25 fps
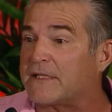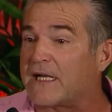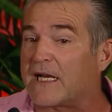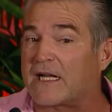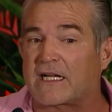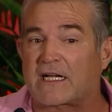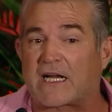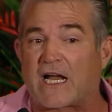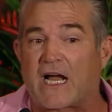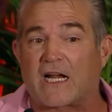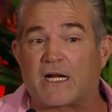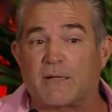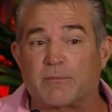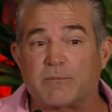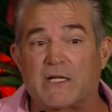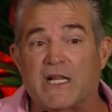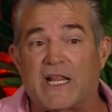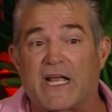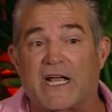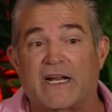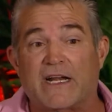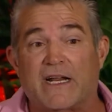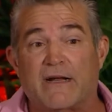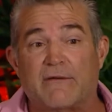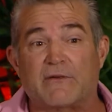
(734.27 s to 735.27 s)
got to kind of
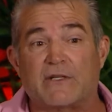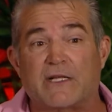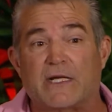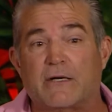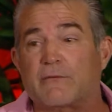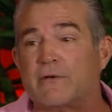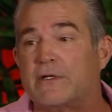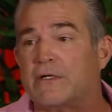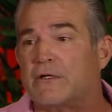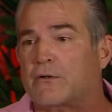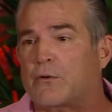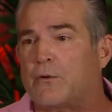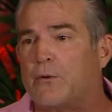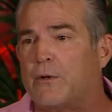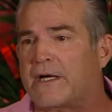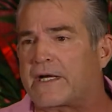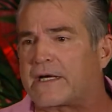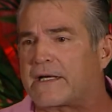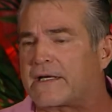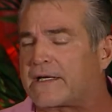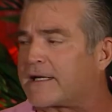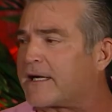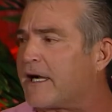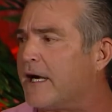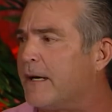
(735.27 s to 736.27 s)
plan everything real quick
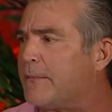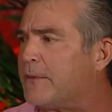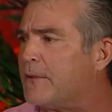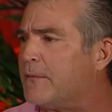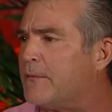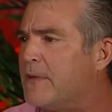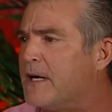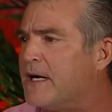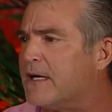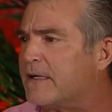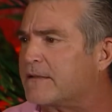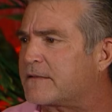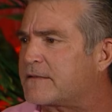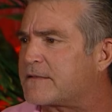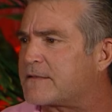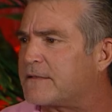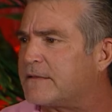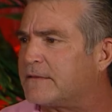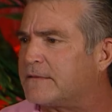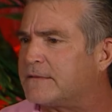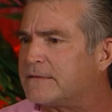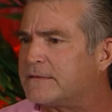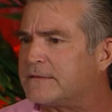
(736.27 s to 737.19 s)
in a couple months.